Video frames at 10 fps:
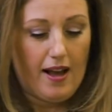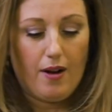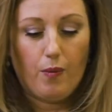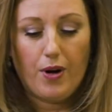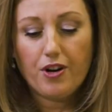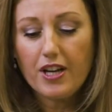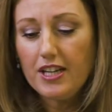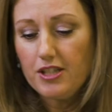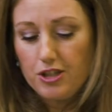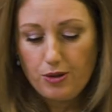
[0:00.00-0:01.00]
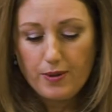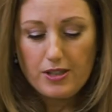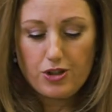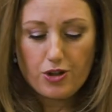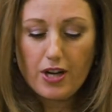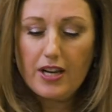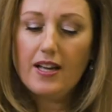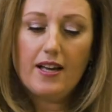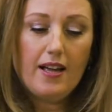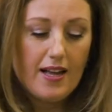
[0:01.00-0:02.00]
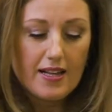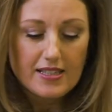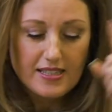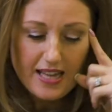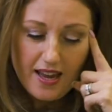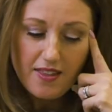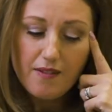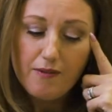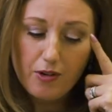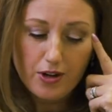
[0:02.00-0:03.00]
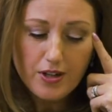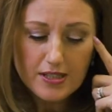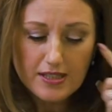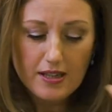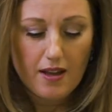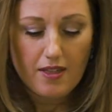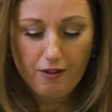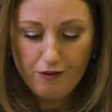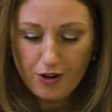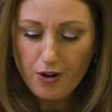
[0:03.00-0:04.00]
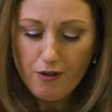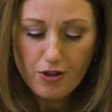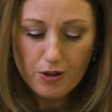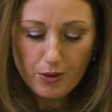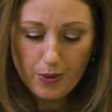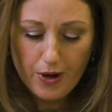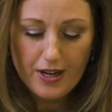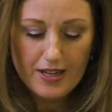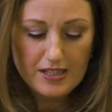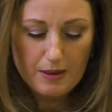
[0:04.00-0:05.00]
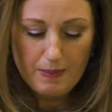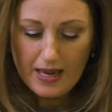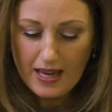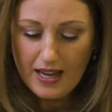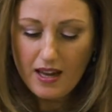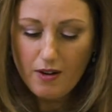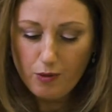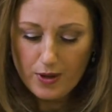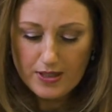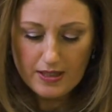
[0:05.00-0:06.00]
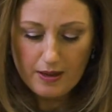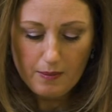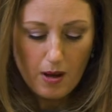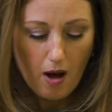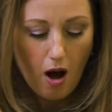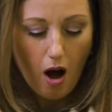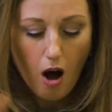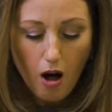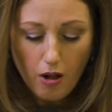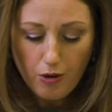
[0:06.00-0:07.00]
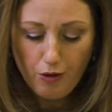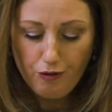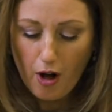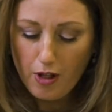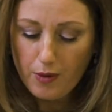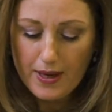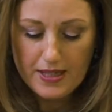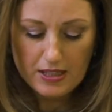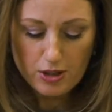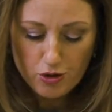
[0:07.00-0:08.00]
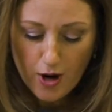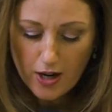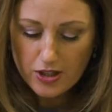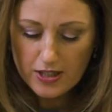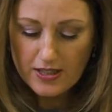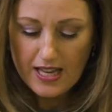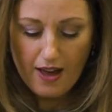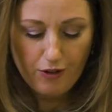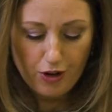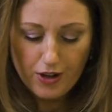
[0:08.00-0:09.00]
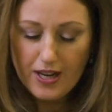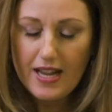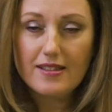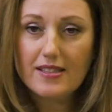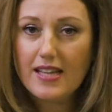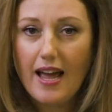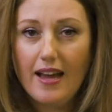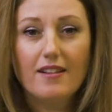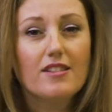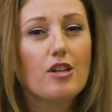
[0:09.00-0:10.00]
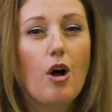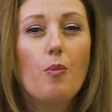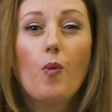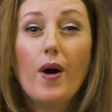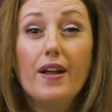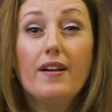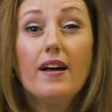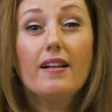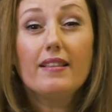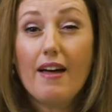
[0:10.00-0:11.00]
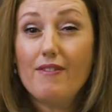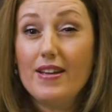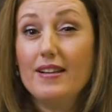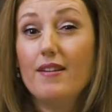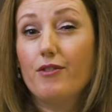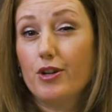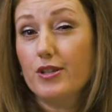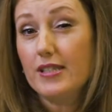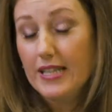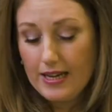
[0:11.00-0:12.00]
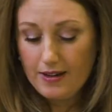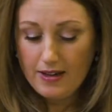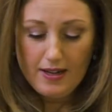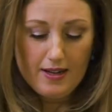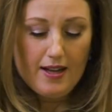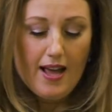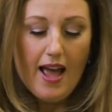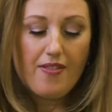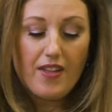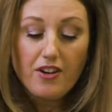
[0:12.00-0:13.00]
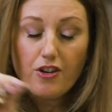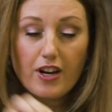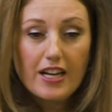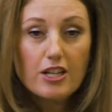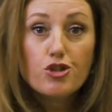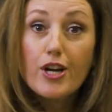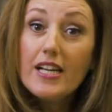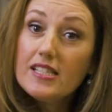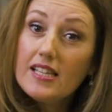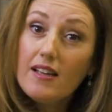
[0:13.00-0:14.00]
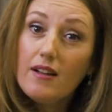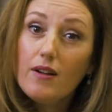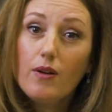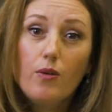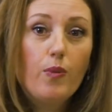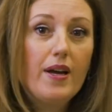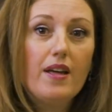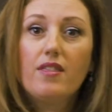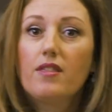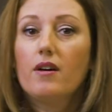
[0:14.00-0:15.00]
And what you're gonna do is you're gonna say the verse, "The fear of the Lord is the beginning of wisdom. All who follow His instructions have good insight." Psalm 111, verse 10. And then you're gonna trace it with